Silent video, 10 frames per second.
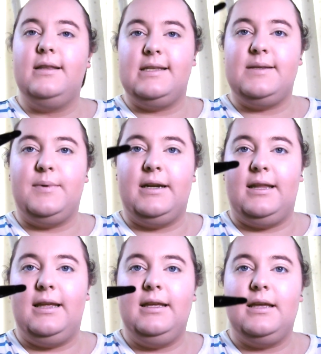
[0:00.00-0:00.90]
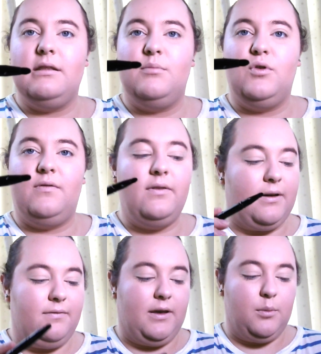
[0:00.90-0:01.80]
this one, I think, the more
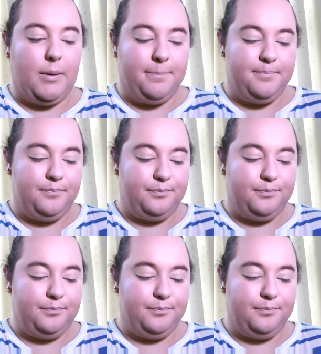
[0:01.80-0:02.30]
fluffier one.